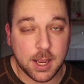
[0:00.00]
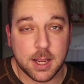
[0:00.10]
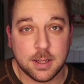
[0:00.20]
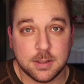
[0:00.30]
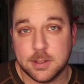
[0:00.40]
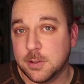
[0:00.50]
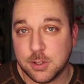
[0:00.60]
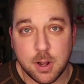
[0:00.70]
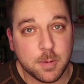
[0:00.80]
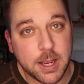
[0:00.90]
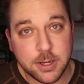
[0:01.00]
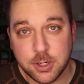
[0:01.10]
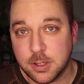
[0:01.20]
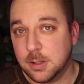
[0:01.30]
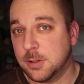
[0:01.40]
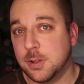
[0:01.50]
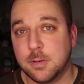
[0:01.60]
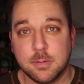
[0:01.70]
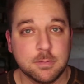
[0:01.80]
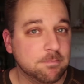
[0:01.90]
and there's no obligation, there's
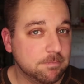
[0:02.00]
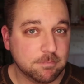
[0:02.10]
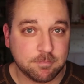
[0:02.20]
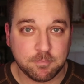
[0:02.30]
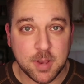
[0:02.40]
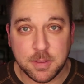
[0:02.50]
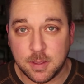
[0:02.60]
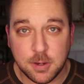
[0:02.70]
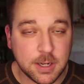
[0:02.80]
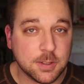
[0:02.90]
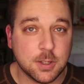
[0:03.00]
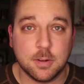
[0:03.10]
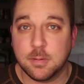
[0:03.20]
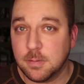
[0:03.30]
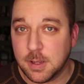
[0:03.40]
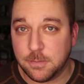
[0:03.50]
nothing that you need to do.